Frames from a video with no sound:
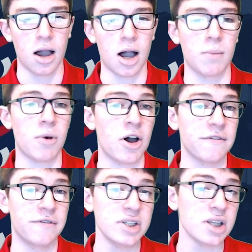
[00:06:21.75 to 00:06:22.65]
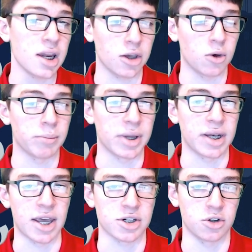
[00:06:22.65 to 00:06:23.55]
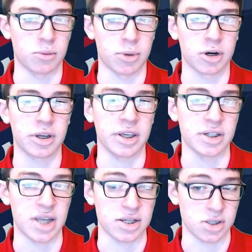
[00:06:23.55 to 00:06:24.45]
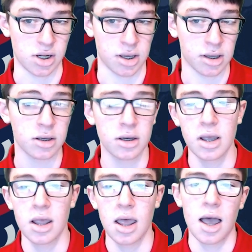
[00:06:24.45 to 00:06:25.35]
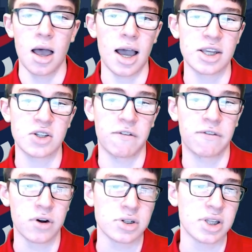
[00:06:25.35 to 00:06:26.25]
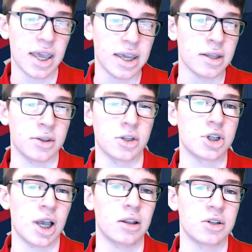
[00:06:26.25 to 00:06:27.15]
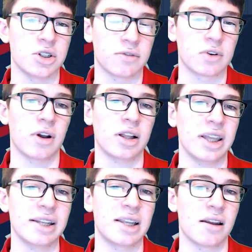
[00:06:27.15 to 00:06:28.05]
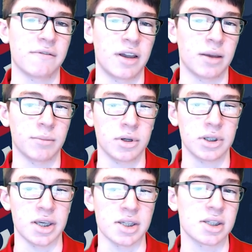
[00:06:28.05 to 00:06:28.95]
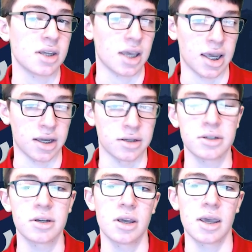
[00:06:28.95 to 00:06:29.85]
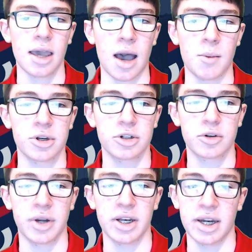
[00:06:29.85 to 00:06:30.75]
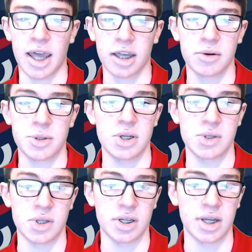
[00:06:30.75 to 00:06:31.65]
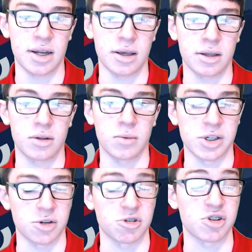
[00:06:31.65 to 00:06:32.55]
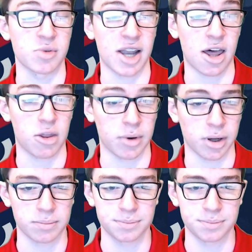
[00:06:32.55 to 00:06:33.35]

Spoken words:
Upon visiting Gombe National Park in Tanzania, I saw firsthand the challenge of correctly identifying monkeys and how it could create inaccuracies in the data the researchers were gathering.